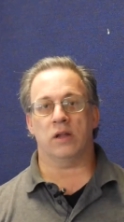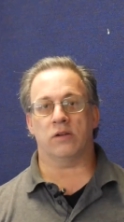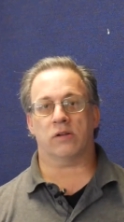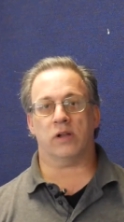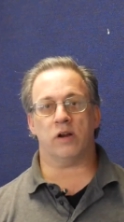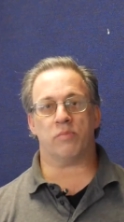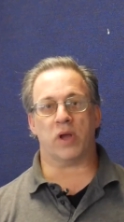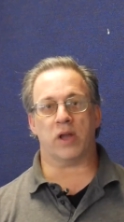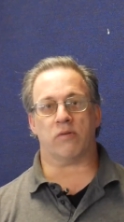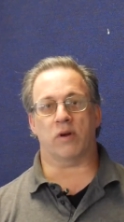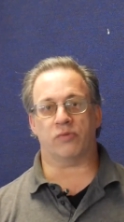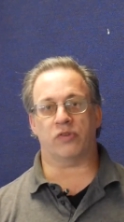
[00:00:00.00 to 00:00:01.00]
declared
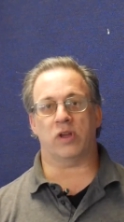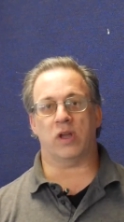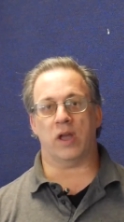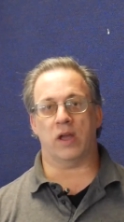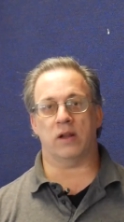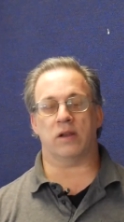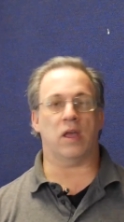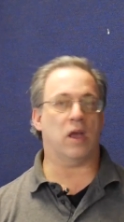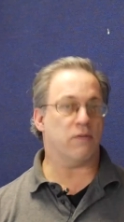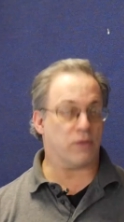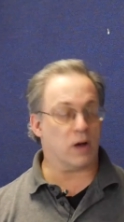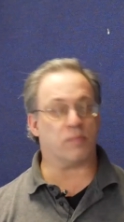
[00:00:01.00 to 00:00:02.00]
bankruptcy, and
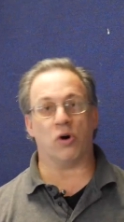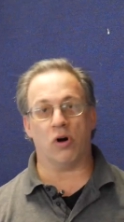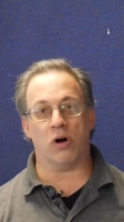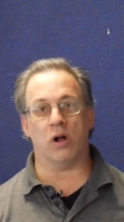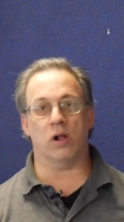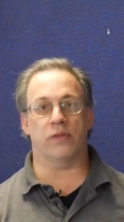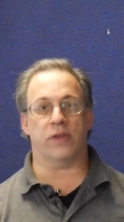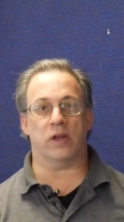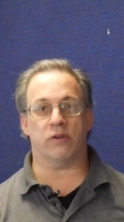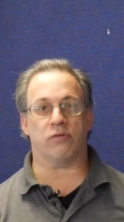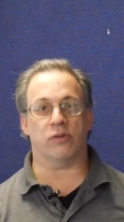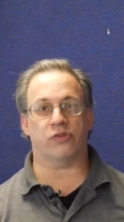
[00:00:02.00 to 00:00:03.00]
gave up all the
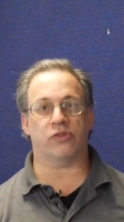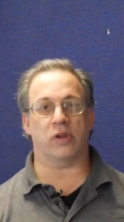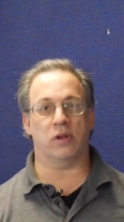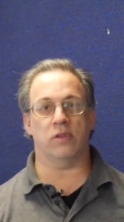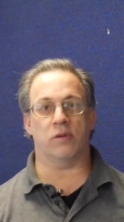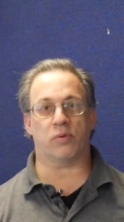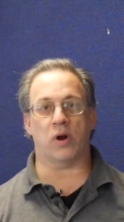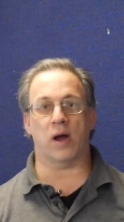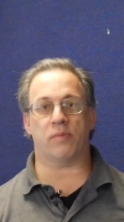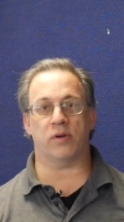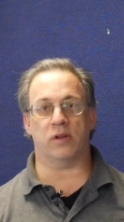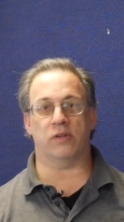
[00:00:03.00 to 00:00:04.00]
interest in the
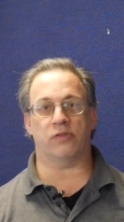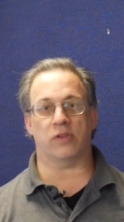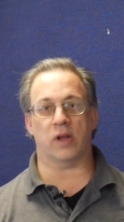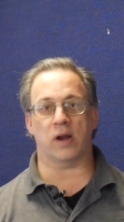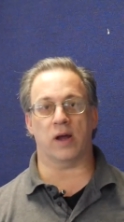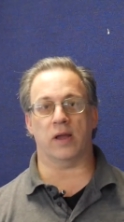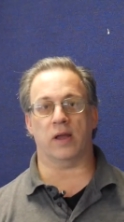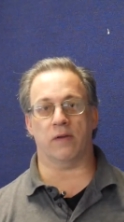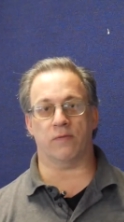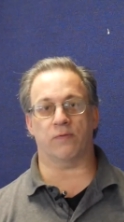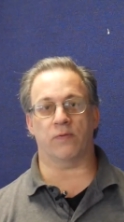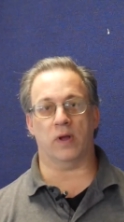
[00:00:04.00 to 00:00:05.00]
properties that I
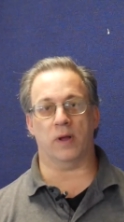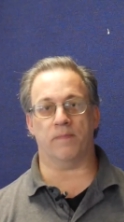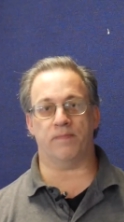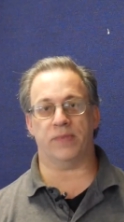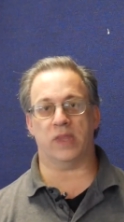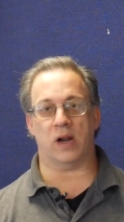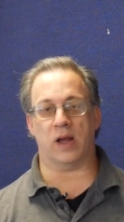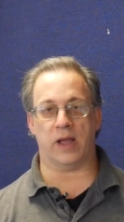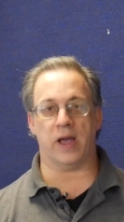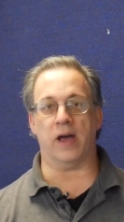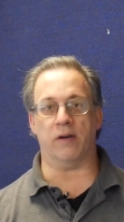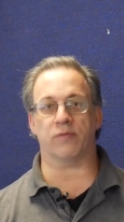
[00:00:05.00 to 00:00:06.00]

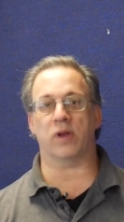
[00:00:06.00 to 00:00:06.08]
have,